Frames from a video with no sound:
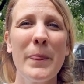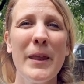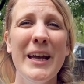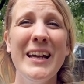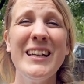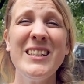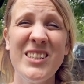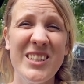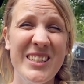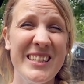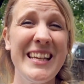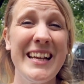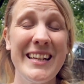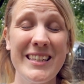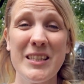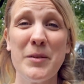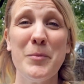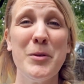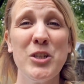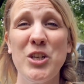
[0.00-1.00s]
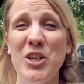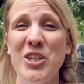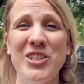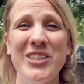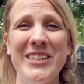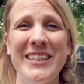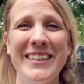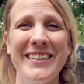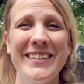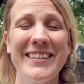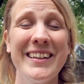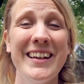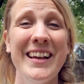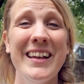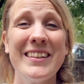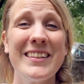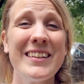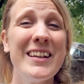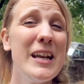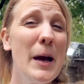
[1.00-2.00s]
It just takes some adjusting.
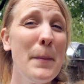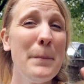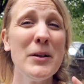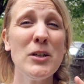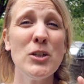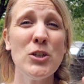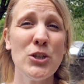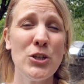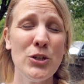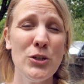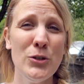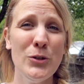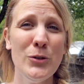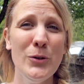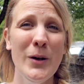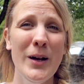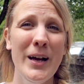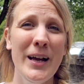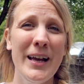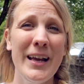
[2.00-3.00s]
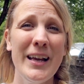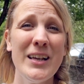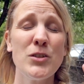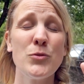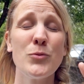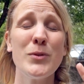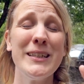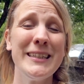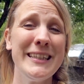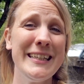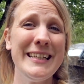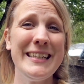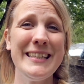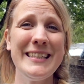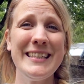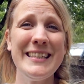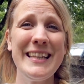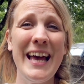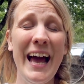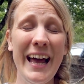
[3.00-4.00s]
The number 2 is related
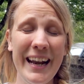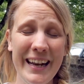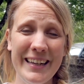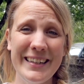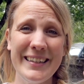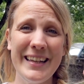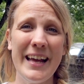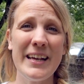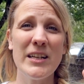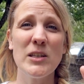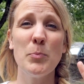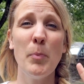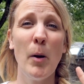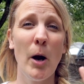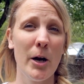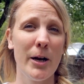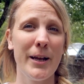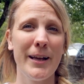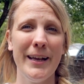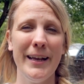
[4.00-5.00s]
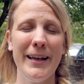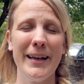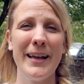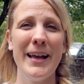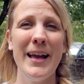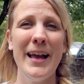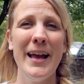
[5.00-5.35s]
to that, and that is parking.